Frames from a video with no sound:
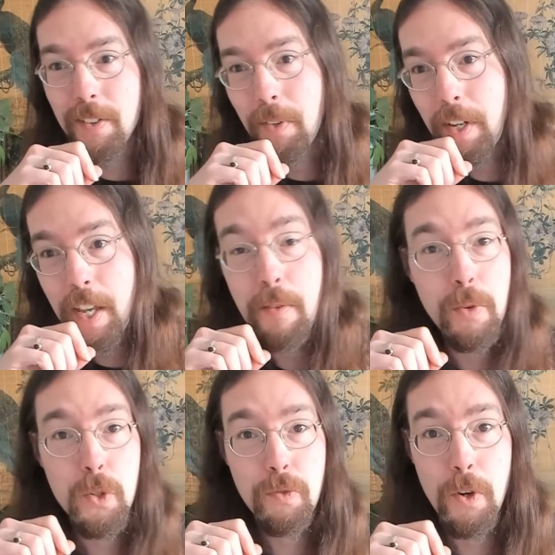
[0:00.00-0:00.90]
when he
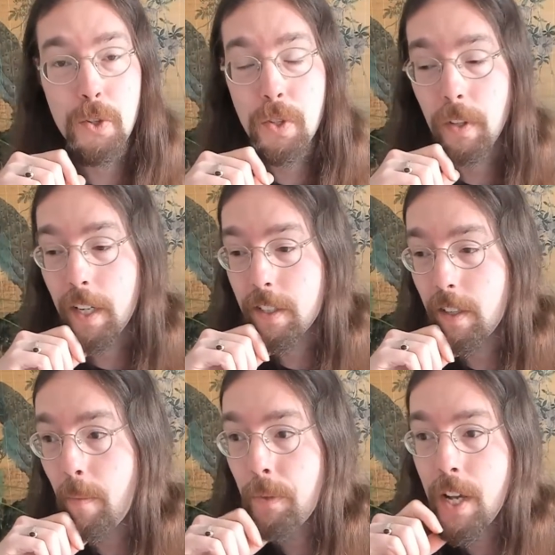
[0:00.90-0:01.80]
was first
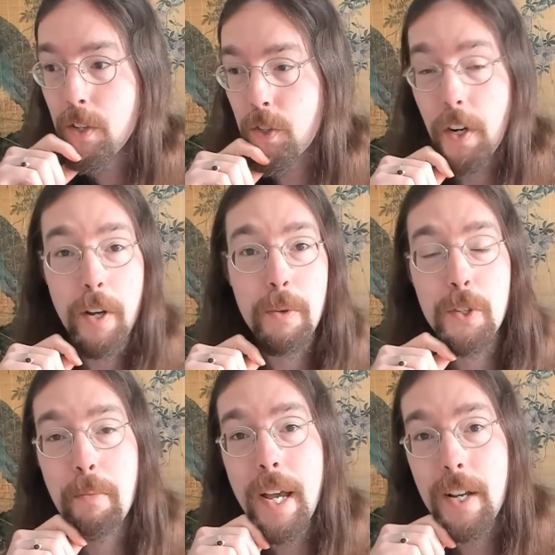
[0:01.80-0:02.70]
elected, Syria was
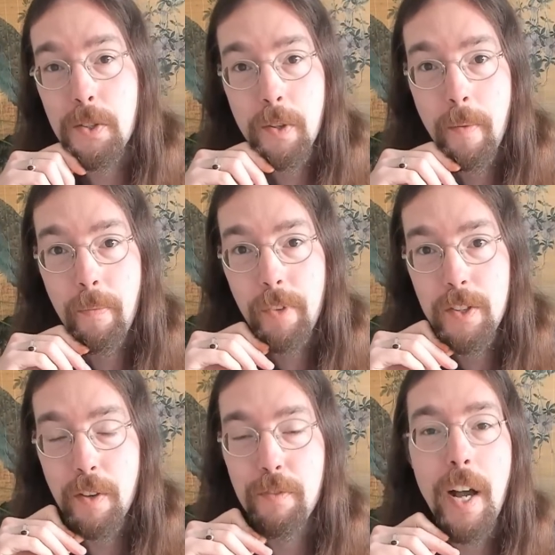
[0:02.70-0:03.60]
a mess.
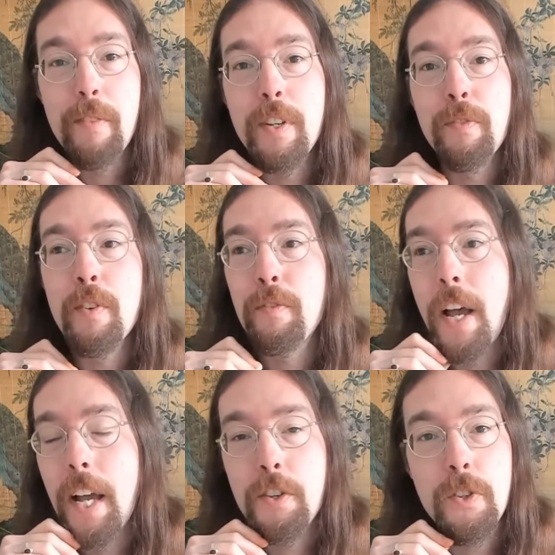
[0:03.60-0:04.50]
There's like five different
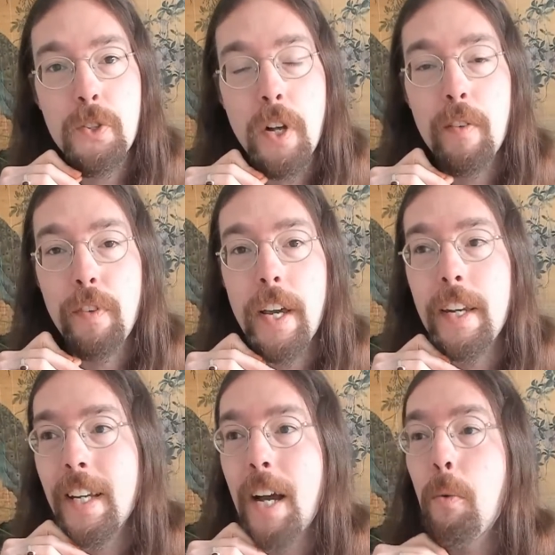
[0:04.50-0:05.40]
factions all
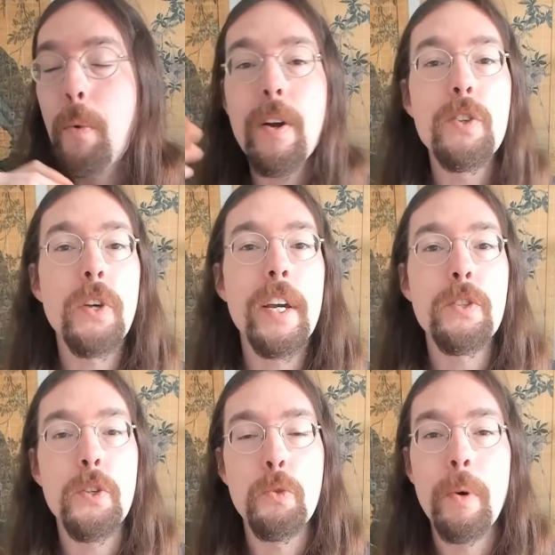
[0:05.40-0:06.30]
fighting. Now, where is
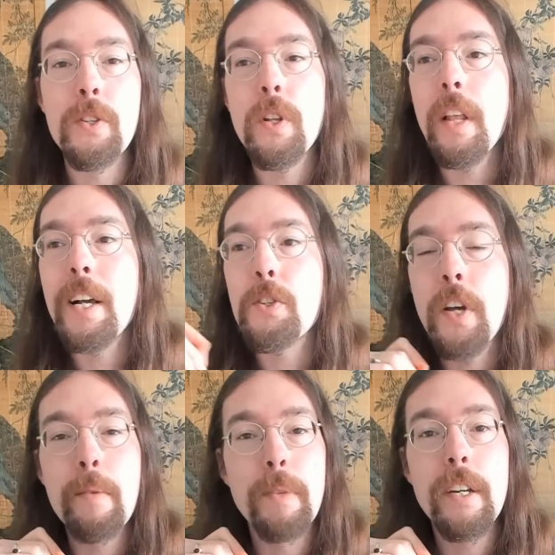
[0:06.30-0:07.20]
ISIS? When's the last
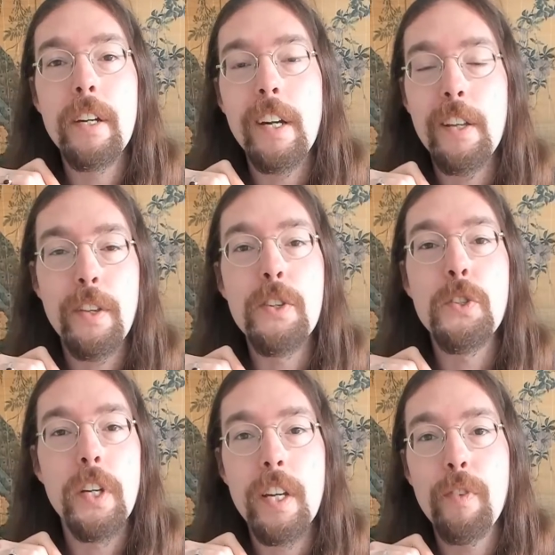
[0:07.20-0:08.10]
time they did anything
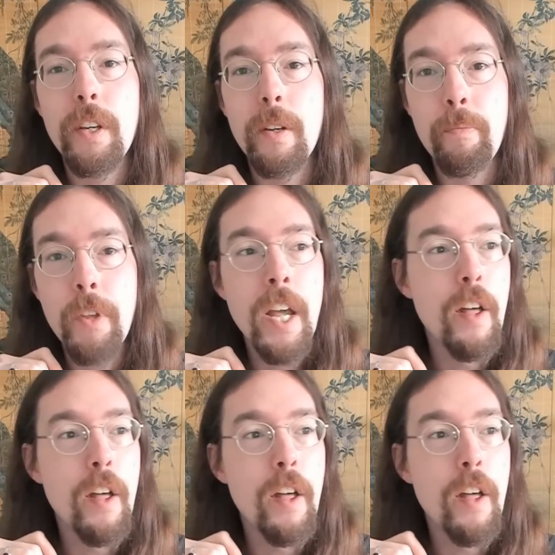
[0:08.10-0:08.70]
significant?